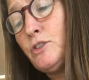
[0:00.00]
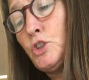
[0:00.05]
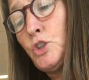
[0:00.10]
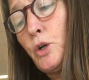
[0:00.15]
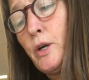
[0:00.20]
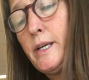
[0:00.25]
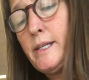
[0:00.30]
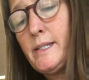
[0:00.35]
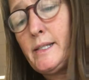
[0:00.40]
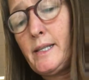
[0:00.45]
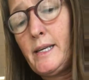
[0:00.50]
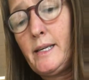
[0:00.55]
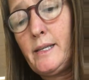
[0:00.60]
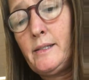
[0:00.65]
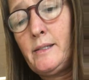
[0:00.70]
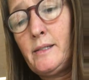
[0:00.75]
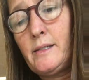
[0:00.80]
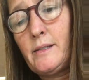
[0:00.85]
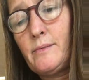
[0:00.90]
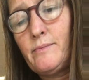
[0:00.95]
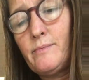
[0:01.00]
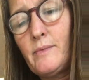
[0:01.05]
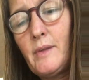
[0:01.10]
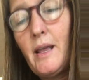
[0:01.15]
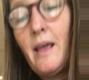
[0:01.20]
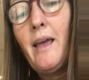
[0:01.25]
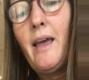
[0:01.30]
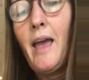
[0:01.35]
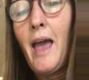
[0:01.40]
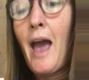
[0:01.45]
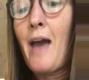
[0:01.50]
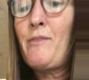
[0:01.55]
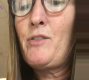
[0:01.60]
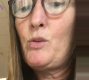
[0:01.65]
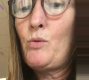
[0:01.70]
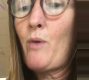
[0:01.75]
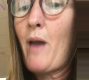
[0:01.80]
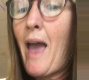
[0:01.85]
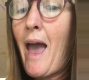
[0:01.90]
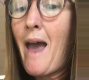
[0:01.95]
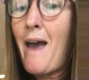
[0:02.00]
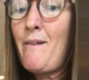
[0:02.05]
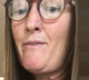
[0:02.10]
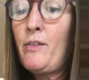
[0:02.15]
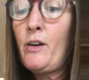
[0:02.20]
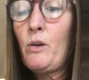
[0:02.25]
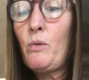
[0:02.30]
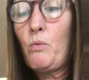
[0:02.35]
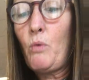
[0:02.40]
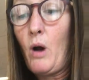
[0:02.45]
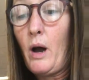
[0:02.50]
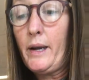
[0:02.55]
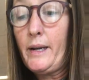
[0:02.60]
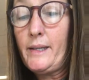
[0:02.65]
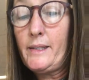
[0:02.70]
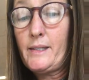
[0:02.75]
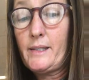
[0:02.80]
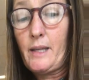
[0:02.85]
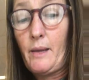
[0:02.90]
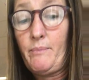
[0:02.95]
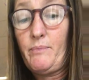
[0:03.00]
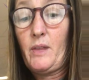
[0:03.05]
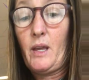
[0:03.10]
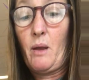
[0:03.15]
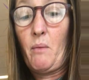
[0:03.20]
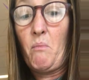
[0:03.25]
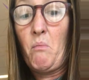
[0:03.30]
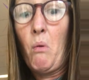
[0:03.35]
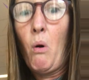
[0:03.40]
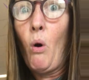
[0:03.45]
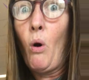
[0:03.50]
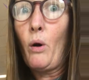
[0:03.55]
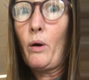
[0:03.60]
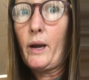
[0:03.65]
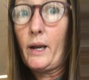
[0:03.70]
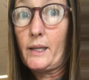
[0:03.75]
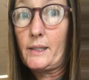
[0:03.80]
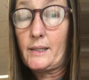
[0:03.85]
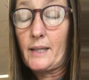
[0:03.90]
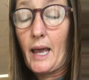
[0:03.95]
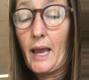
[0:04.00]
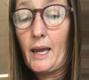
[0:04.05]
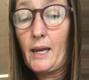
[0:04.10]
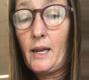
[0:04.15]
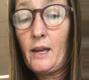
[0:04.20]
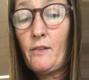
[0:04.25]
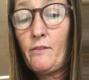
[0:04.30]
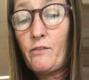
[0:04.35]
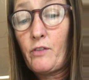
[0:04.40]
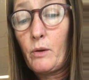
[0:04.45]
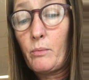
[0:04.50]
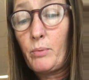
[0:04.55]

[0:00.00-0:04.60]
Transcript: choices? Have you ever wanted something more exciting for